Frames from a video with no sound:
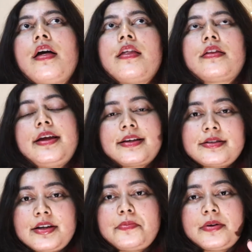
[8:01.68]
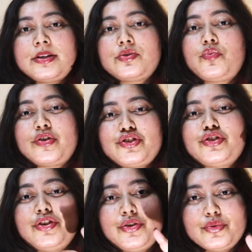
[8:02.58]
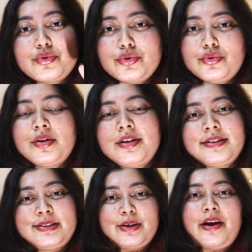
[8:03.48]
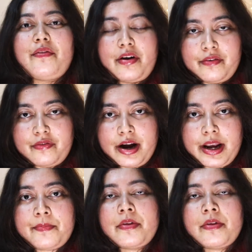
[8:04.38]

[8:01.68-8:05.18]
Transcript: The next step is, what should you do to get verified?